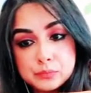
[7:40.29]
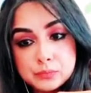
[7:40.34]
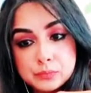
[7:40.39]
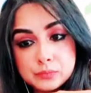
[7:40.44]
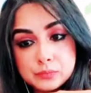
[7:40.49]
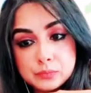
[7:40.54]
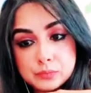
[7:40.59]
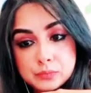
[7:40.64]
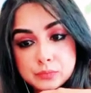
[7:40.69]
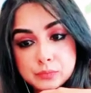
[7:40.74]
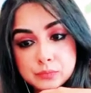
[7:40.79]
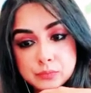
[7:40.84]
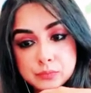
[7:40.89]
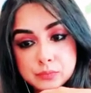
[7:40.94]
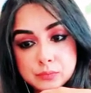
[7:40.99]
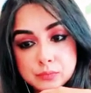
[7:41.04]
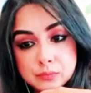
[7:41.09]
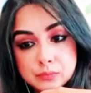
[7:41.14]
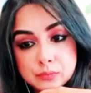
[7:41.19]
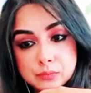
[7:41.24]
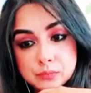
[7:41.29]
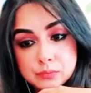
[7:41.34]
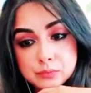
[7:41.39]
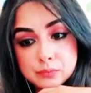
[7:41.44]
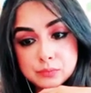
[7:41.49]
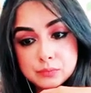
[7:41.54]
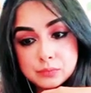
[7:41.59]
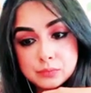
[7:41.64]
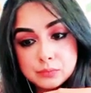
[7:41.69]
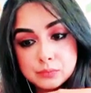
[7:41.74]

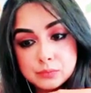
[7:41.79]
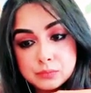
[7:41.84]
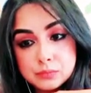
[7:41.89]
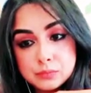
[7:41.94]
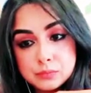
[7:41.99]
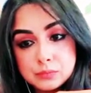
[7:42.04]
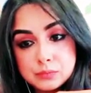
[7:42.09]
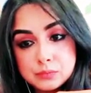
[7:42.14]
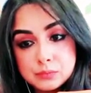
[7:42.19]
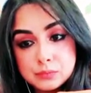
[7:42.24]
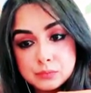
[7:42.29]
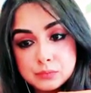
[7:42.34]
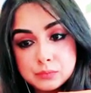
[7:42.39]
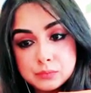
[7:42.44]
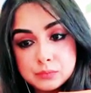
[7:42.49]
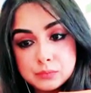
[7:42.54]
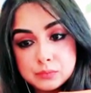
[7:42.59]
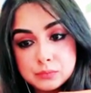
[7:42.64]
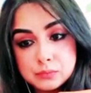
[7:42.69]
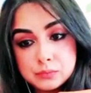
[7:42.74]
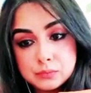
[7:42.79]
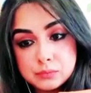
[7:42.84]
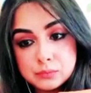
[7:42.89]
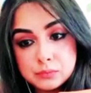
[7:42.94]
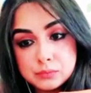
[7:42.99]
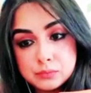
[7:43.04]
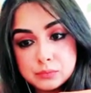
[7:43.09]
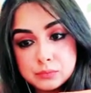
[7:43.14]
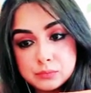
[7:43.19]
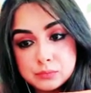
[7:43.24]

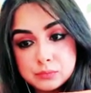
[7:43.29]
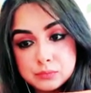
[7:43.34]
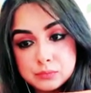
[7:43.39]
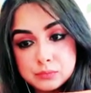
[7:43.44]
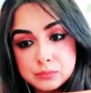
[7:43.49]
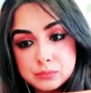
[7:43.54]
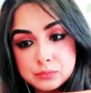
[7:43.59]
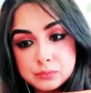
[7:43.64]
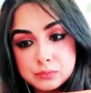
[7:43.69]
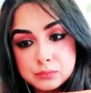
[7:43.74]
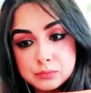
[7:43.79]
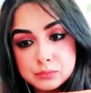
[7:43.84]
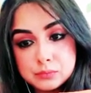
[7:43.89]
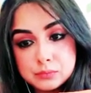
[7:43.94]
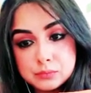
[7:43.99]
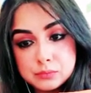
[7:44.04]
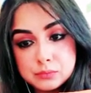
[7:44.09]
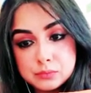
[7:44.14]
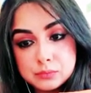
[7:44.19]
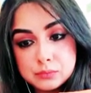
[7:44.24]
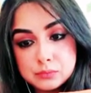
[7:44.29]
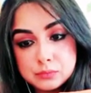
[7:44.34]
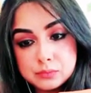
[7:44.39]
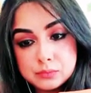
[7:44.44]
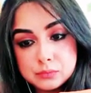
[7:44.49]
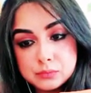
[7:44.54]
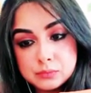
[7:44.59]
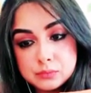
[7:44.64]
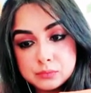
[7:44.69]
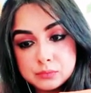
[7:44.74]

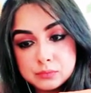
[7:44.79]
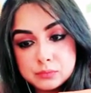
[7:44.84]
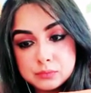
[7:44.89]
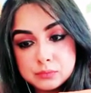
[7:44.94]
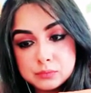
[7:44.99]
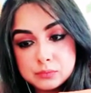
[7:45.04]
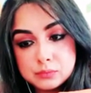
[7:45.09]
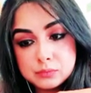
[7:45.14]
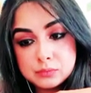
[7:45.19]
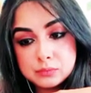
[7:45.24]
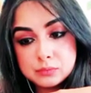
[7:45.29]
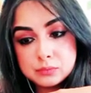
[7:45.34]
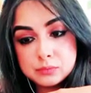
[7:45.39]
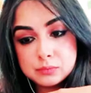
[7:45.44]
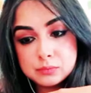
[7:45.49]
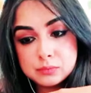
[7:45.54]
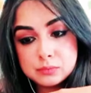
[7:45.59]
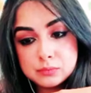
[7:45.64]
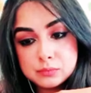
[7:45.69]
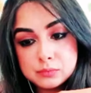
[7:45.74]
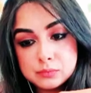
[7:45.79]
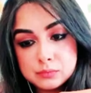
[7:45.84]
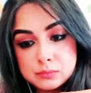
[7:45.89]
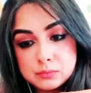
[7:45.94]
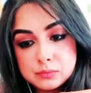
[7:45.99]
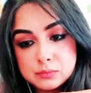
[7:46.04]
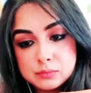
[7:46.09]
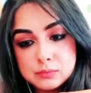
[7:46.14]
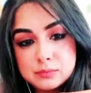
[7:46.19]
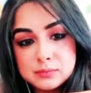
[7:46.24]

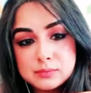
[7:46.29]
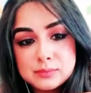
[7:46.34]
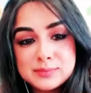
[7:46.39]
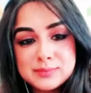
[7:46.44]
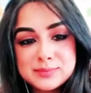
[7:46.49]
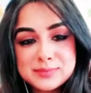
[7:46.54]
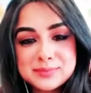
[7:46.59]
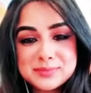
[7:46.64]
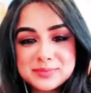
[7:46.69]
[no speech]